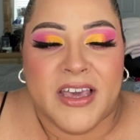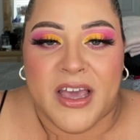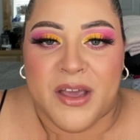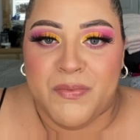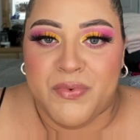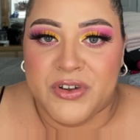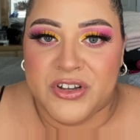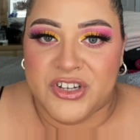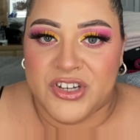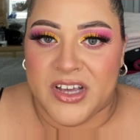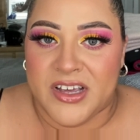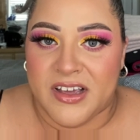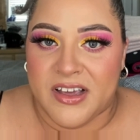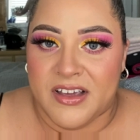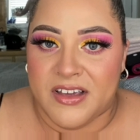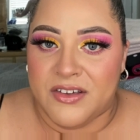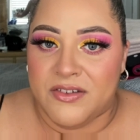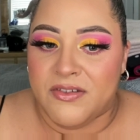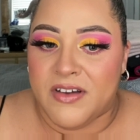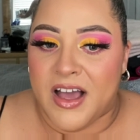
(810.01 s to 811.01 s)
I appreciate
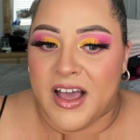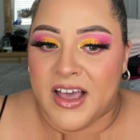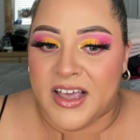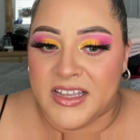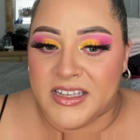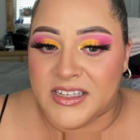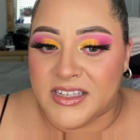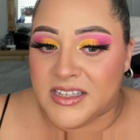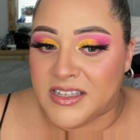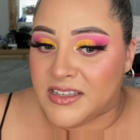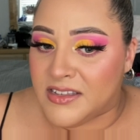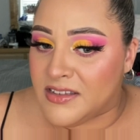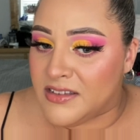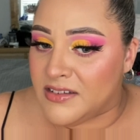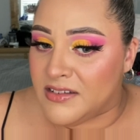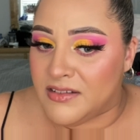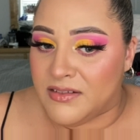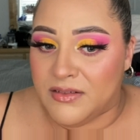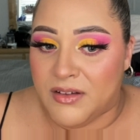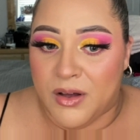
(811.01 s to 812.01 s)
you guys
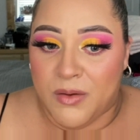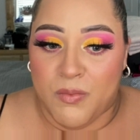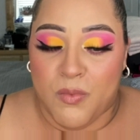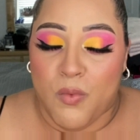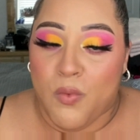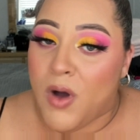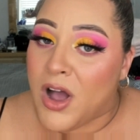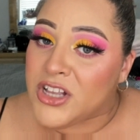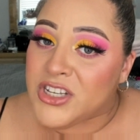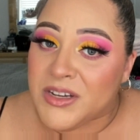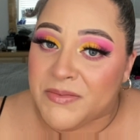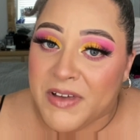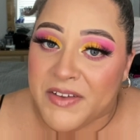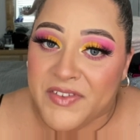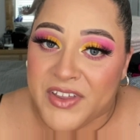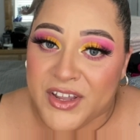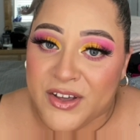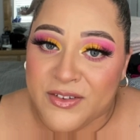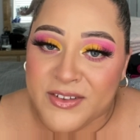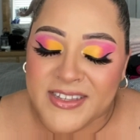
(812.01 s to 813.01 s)
watching my
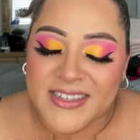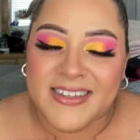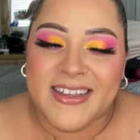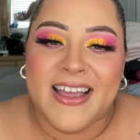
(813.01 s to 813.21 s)
videos.